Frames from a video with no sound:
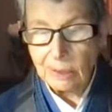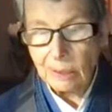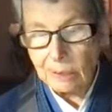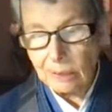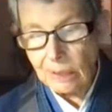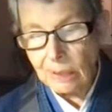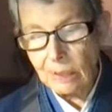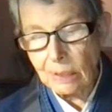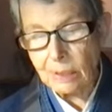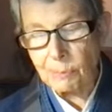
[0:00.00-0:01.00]

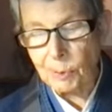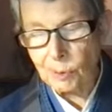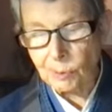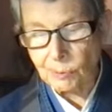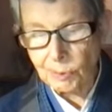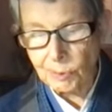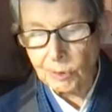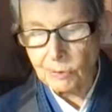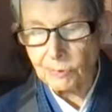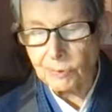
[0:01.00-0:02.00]
Indeed, in his pure
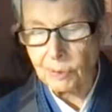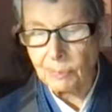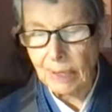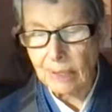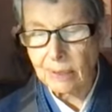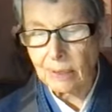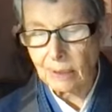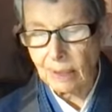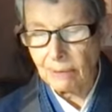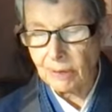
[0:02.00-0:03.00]
rule for monastic life,